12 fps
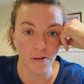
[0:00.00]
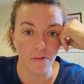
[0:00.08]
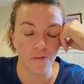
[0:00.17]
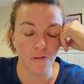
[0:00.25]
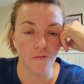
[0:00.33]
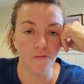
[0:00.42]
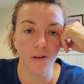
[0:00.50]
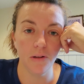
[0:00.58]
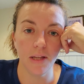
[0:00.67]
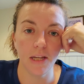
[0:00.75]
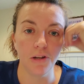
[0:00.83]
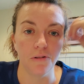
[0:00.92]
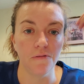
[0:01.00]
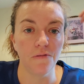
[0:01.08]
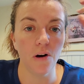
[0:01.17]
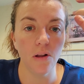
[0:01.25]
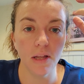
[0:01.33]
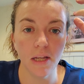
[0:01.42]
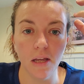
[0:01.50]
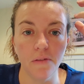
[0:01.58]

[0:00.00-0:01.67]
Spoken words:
If you feel like you're falling,